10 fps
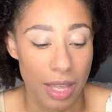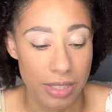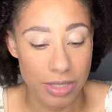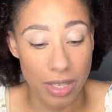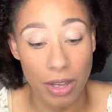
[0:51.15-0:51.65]

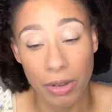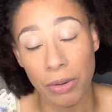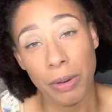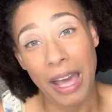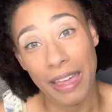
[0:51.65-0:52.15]

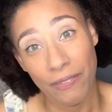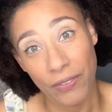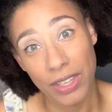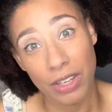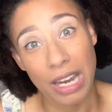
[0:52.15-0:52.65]
So I
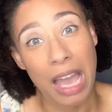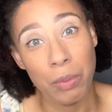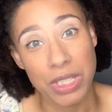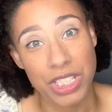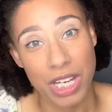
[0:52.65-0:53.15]
figured I
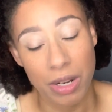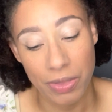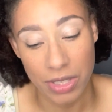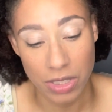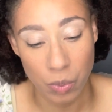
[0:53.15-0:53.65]
would share
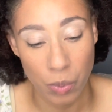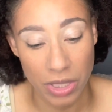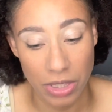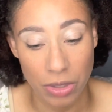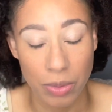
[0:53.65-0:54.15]
this
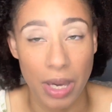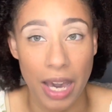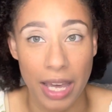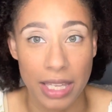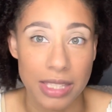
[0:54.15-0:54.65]
with you
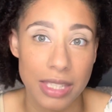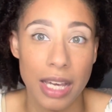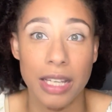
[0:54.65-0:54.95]
guys